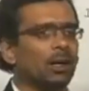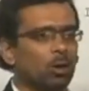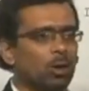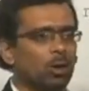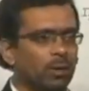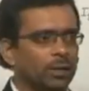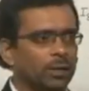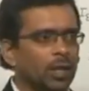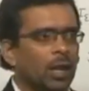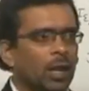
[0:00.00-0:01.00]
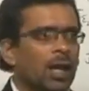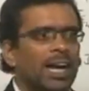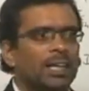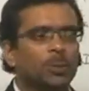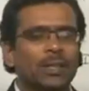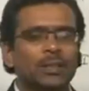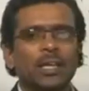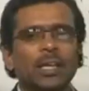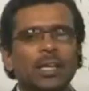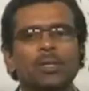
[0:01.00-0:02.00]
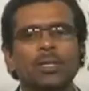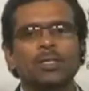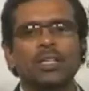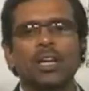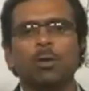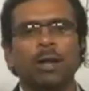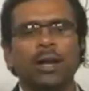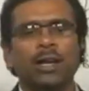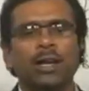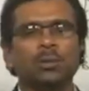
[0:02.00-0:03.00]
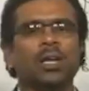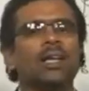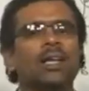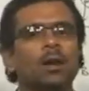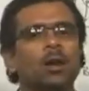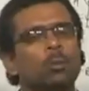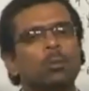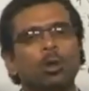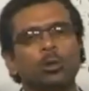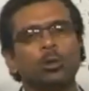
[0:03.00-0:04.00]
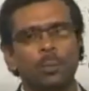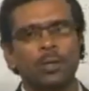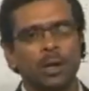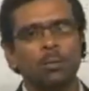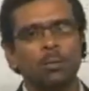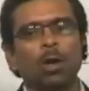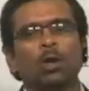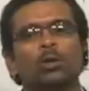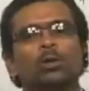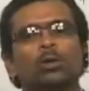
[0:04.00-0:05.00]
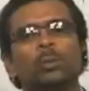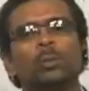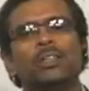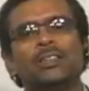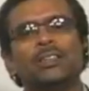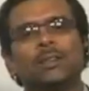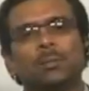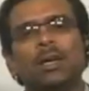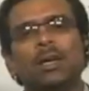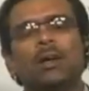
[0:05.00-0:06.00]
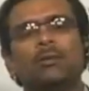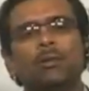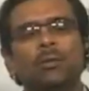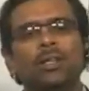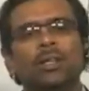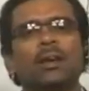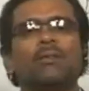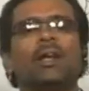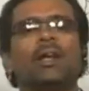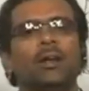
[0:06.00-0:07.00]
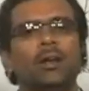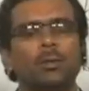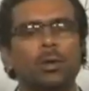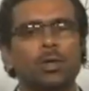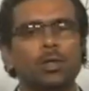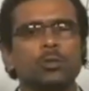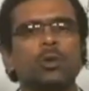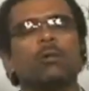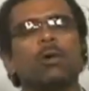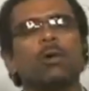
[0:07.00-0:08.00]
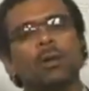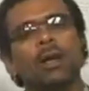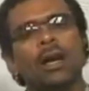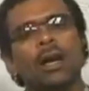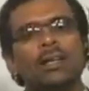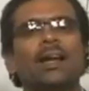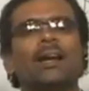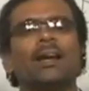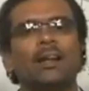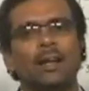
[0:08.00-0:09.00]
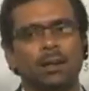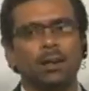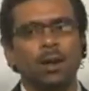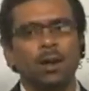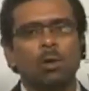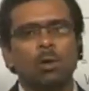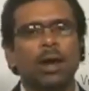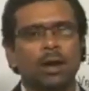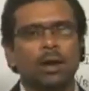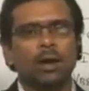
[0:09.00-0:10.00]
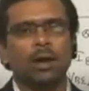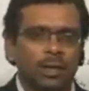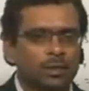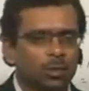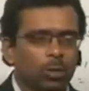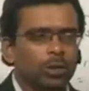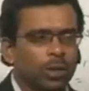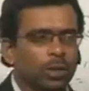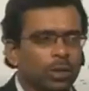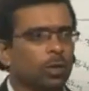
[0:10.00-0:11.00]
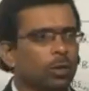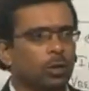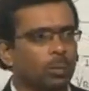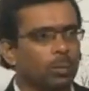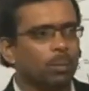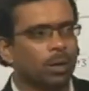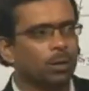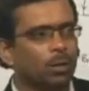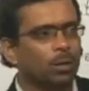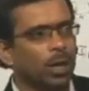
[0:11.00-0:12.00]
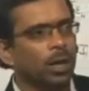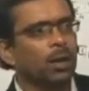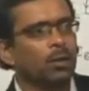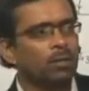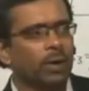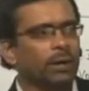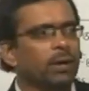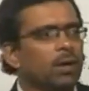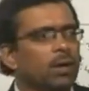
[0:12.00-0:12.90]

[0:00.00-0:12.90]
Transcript: is a current control device. As far as equations, circuit diagrams are there, both will be same. You should be just be careful with KVL equations, what we write there and here. Okay, that is the only thing you need to remember. Okay,